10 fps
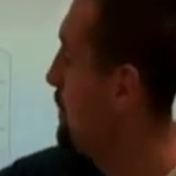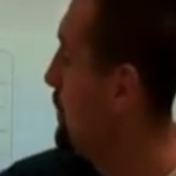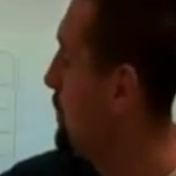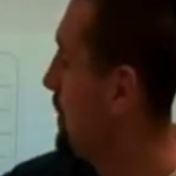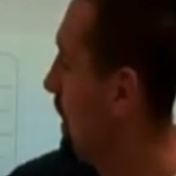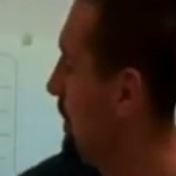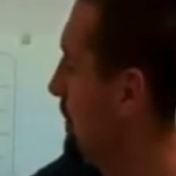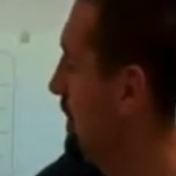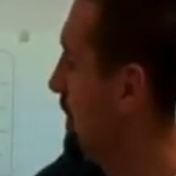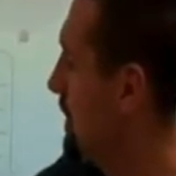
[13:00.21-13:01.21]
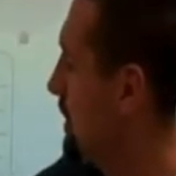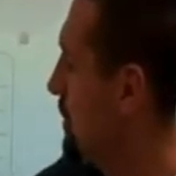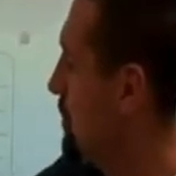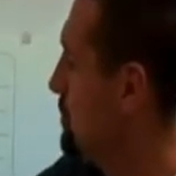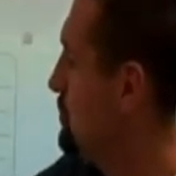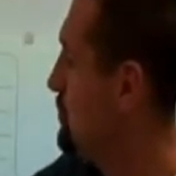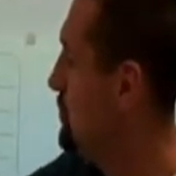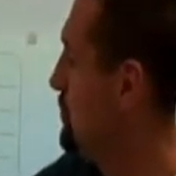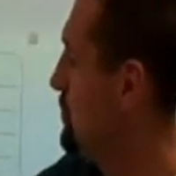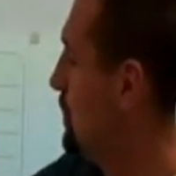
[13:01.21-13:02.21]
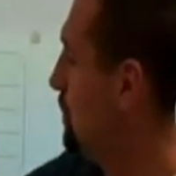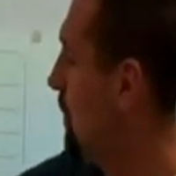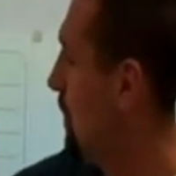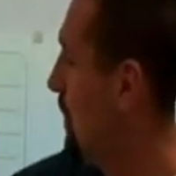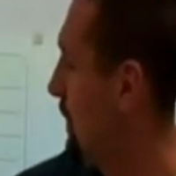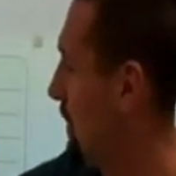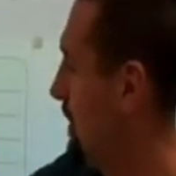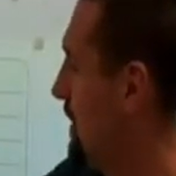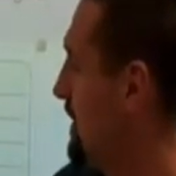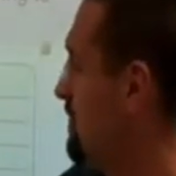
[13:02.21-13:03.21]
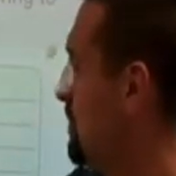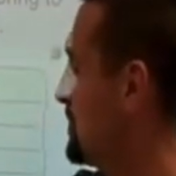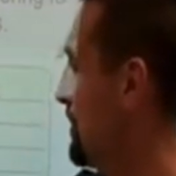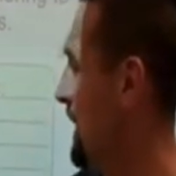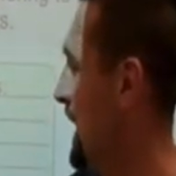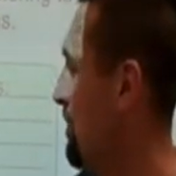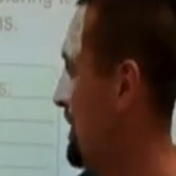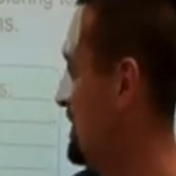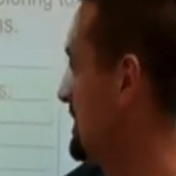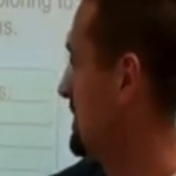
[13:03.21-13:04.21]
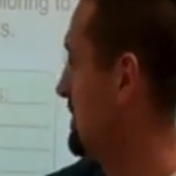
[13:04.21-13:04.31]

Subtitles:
the food coloring to the water. Let's watch what happens.